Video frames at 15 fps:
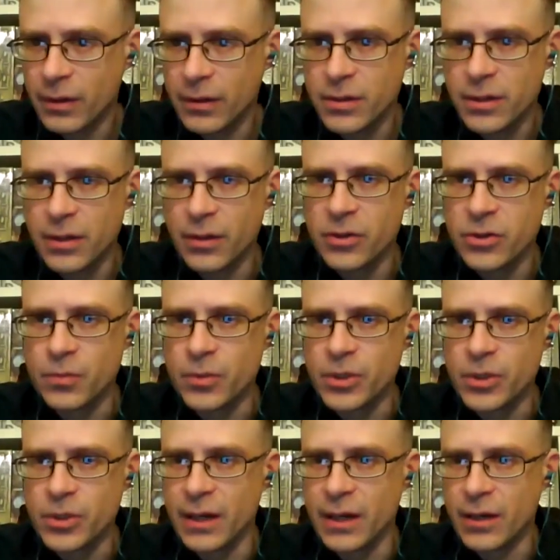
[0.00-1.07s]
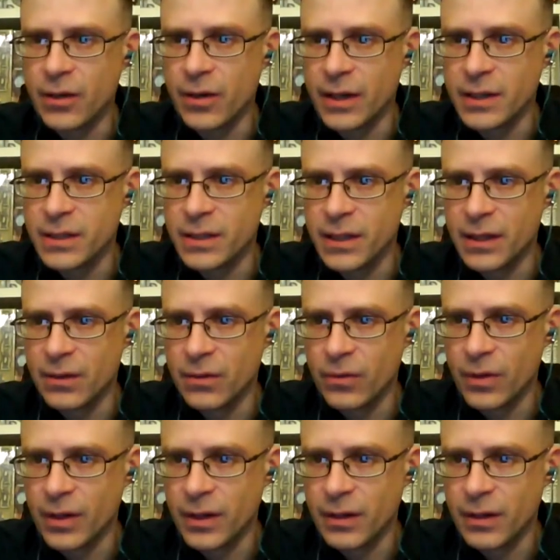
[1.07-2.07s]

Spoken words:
another super chat in here I'd seen. Hold on.